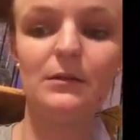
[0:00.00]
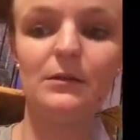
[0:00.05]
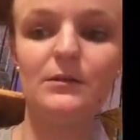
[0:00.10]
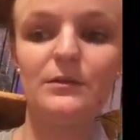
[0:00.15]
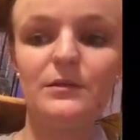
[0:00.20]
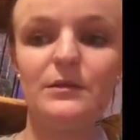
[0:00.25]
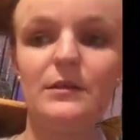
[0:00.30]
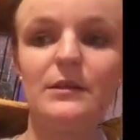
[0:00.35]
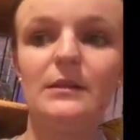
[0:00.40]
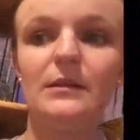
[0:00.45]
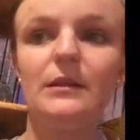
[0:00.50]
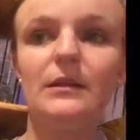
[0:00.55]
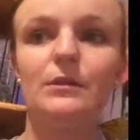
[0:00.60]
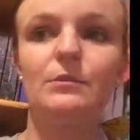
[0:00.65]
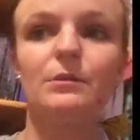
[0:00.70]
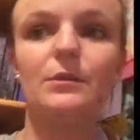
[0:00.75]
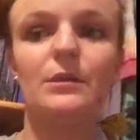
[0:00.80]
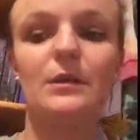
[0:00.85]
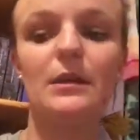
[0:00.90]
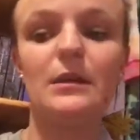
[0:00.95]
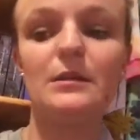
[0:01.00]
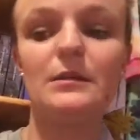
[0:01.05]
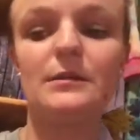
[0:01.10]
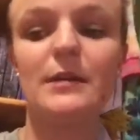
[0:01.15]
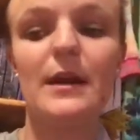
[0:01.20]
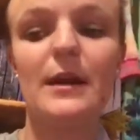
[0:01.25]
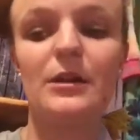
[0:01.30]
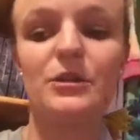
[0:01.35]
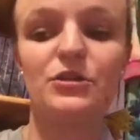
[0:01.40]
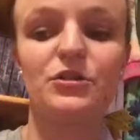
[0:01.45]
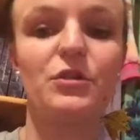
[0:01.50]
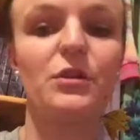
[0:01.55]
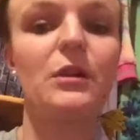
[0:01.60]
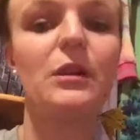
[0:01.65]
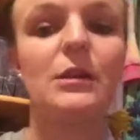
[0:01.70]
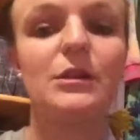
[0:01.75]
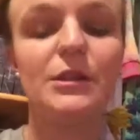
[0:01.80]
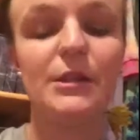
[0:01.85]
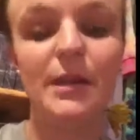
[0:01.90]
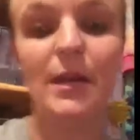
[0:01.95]
Sydney with the entire
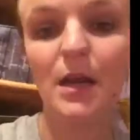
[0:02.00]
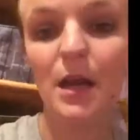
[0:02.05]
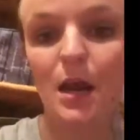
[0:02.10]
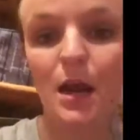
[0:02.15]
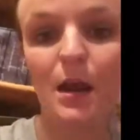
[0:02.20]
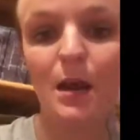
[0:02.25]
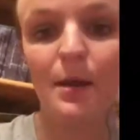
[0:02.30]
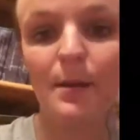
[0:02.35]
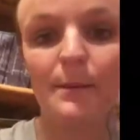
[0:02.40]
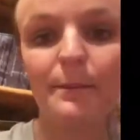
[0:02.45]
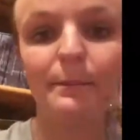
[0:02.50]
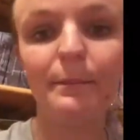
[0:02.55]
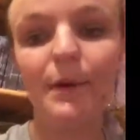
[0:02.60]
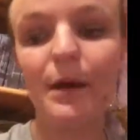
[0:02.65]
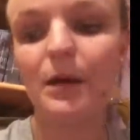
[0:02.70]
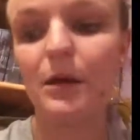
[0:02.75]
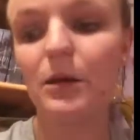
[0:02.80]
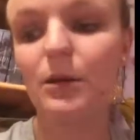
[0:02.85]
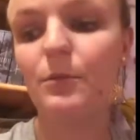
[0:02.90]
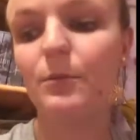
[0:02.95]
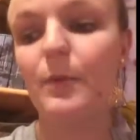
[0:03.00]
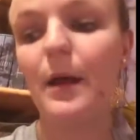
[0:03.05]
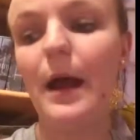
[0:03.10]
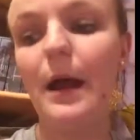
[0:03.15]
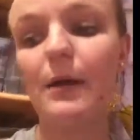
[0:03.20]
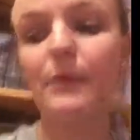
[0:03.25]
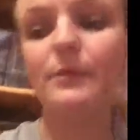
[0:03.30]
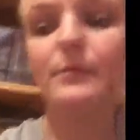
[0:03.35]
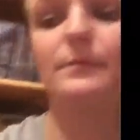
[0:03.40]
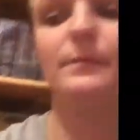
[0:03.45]
trilogy. But I